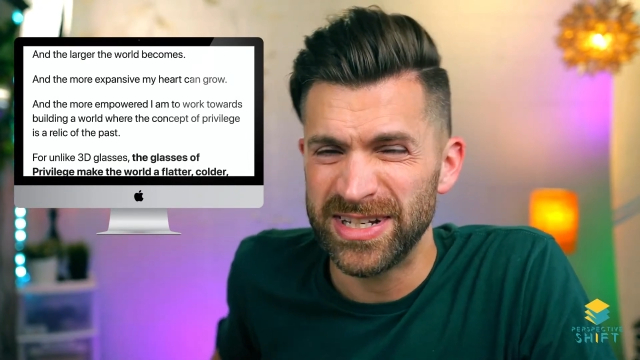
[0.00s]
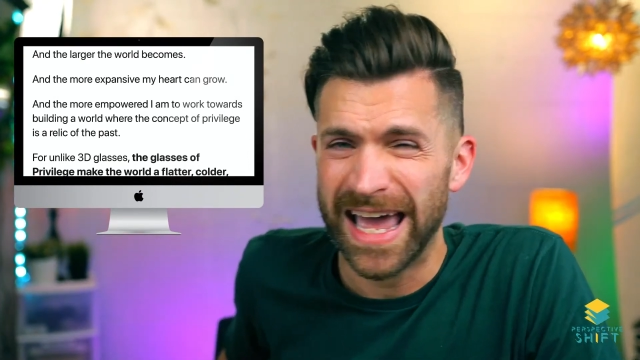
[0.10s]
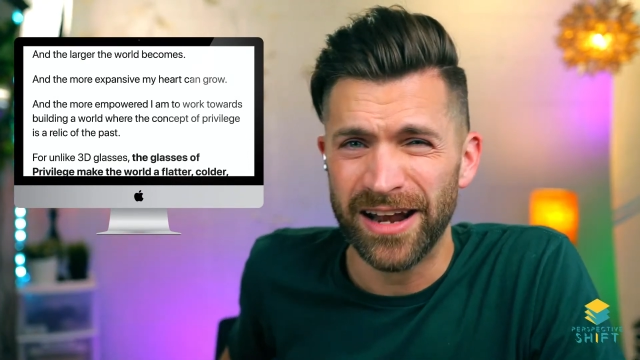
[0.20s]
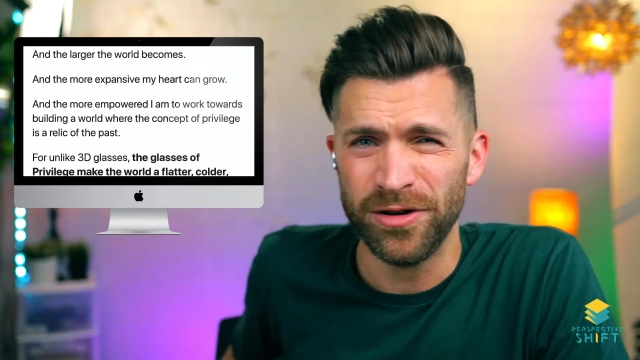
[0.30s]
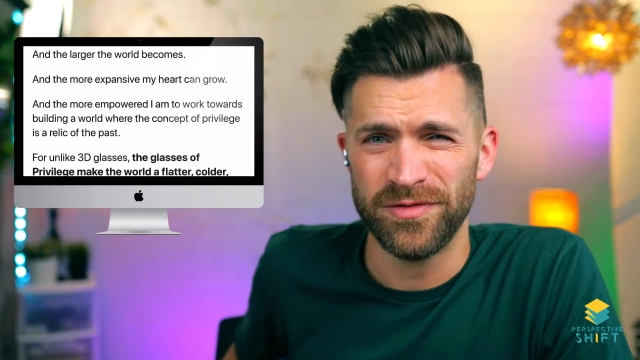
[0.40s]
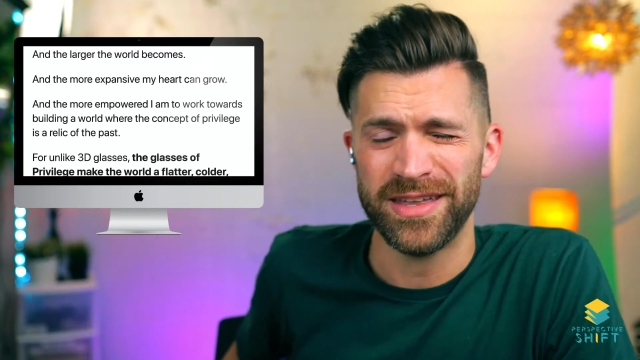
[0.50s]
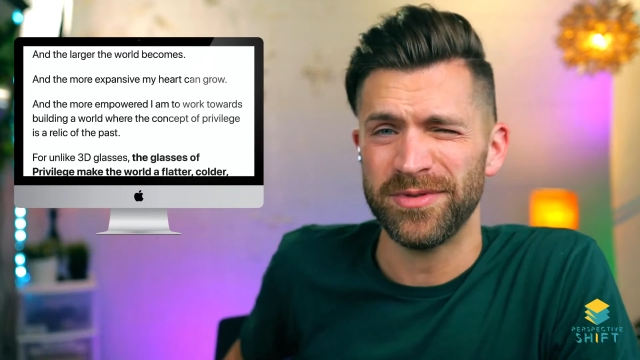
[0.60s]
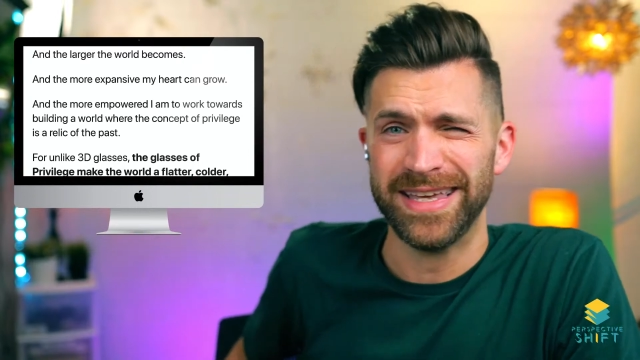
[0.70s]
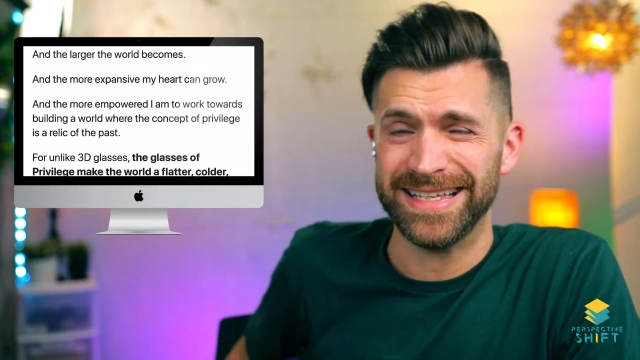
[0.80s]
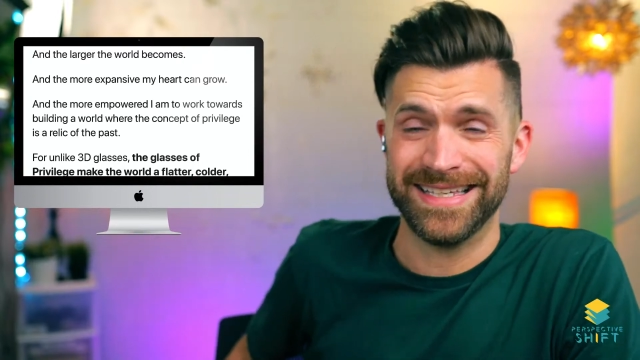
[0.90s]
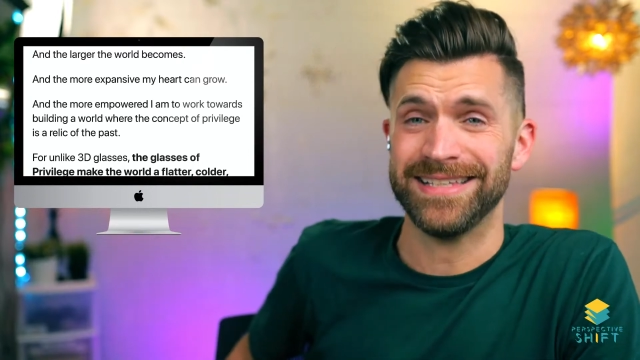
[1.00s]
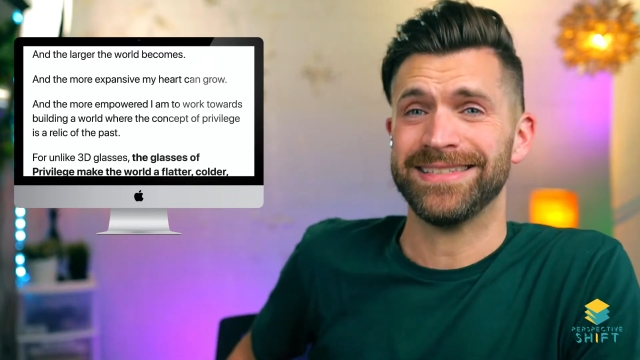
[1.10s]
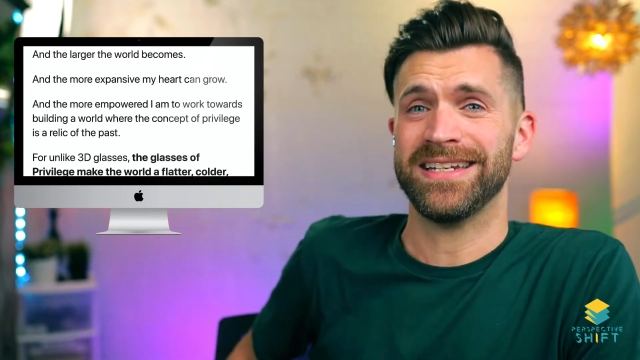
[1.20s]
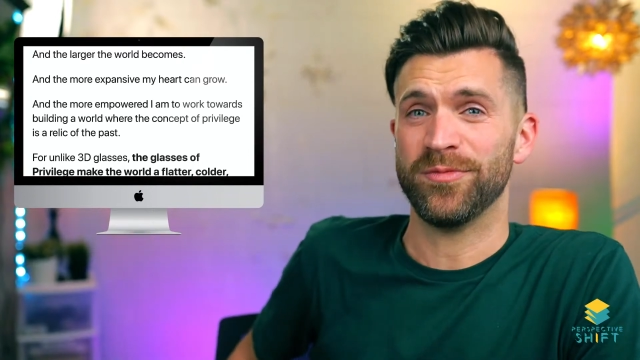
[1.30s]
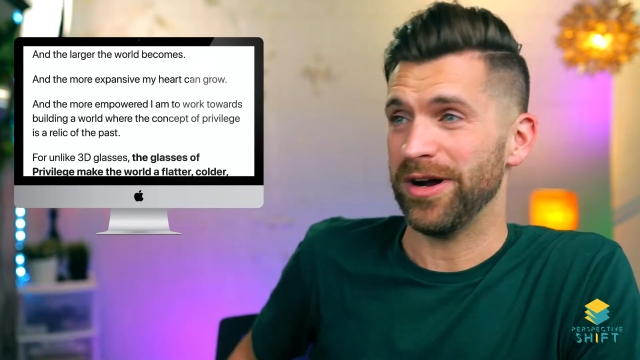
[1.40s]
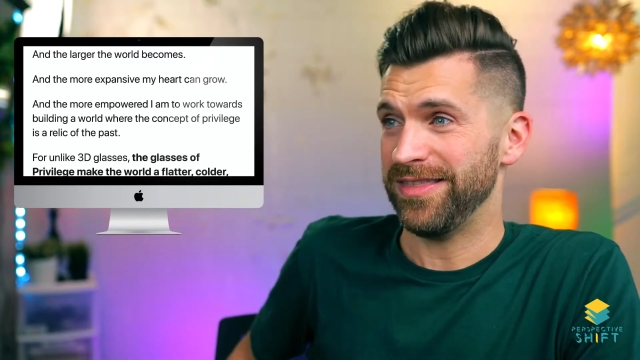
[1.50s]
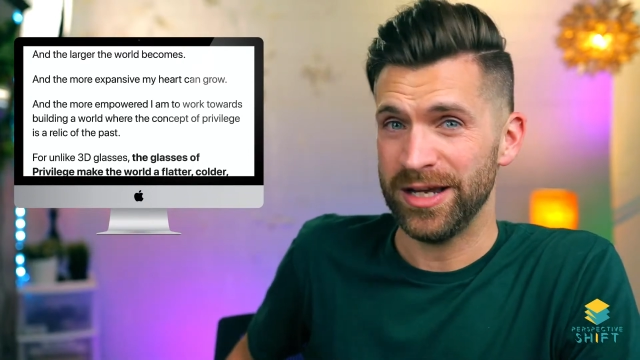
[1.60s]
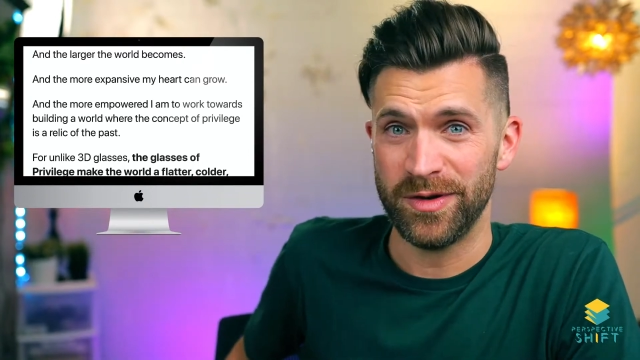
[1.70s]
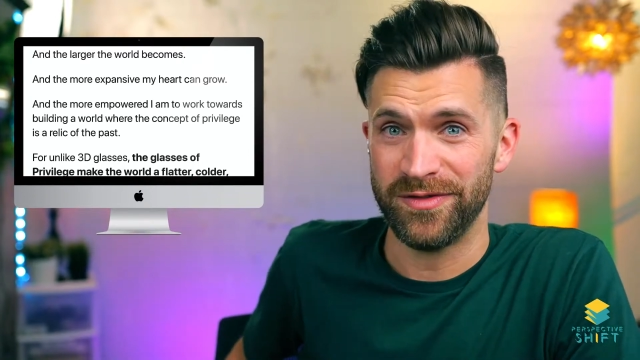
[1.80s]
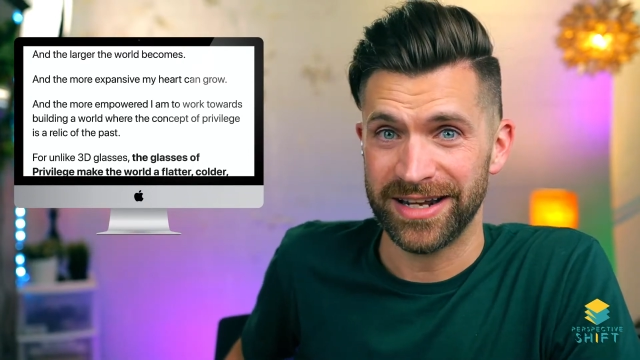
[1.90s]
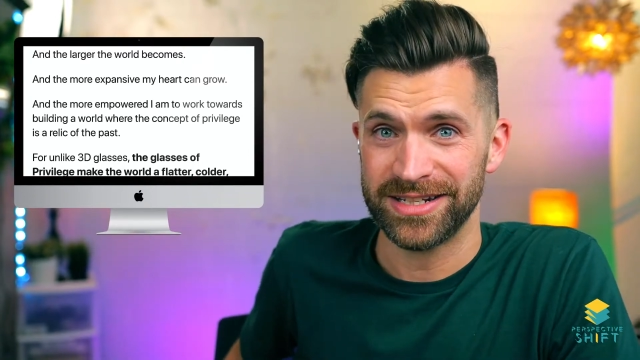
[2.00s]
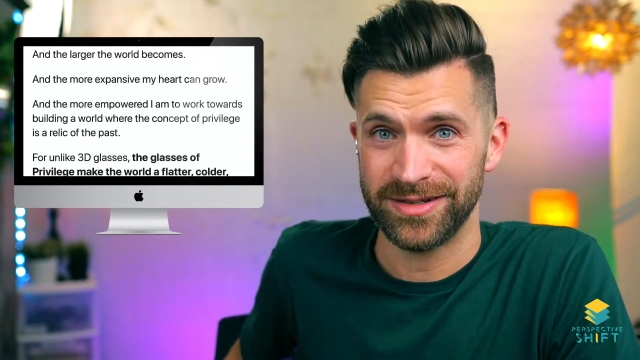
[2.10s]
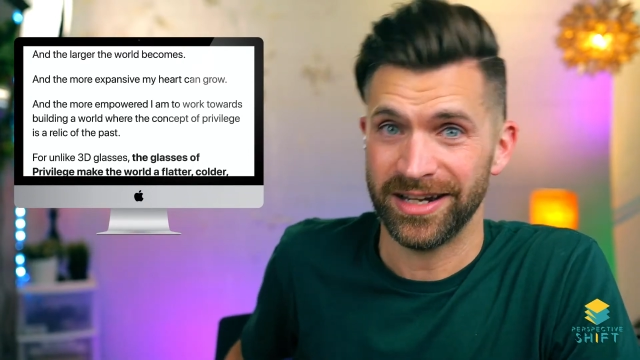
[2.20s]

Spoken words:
Yeah, I don't know if that really exists anymore. I think we've actually